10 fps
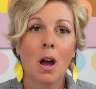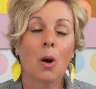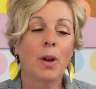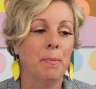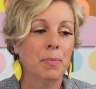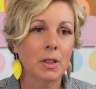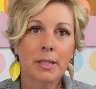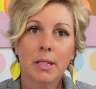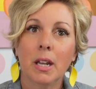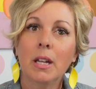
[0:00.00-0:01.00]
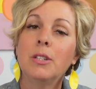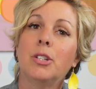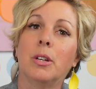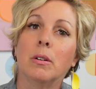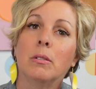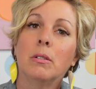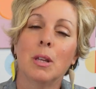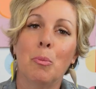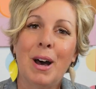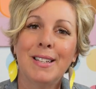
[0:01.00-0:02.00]
Okay, let's get into
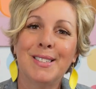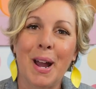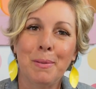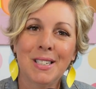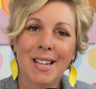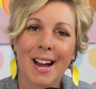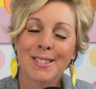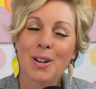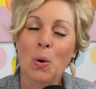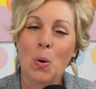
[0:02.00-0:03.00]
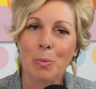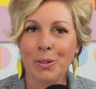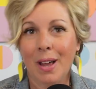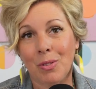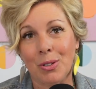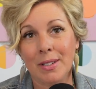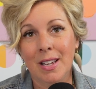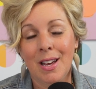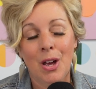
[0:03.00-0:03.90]
the best time to test our hormone levels.